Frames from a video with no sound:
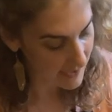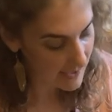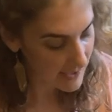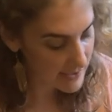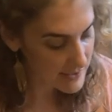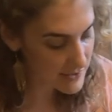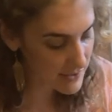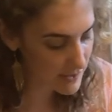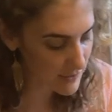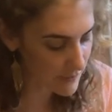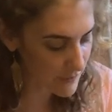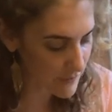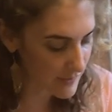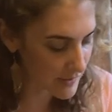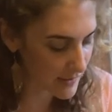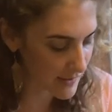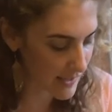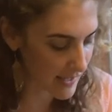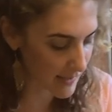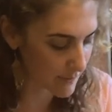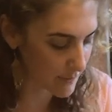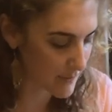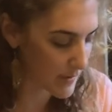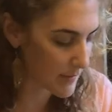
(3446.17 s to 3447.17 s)
it's going to feel
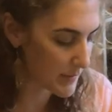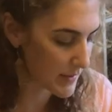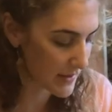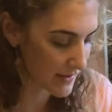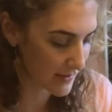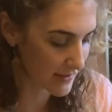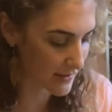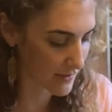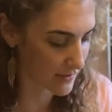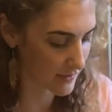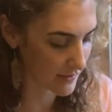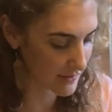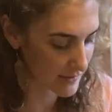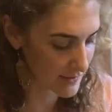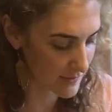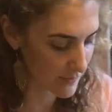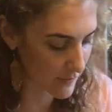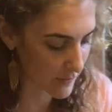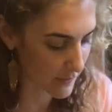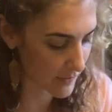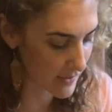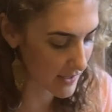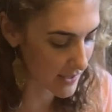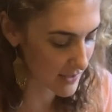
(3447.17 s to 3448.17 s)
like maybe a little
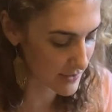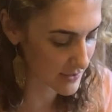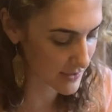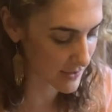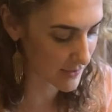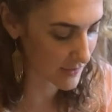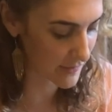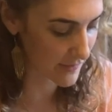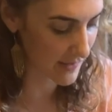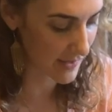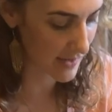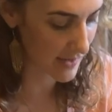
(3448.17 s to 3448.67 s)
exfoliation or that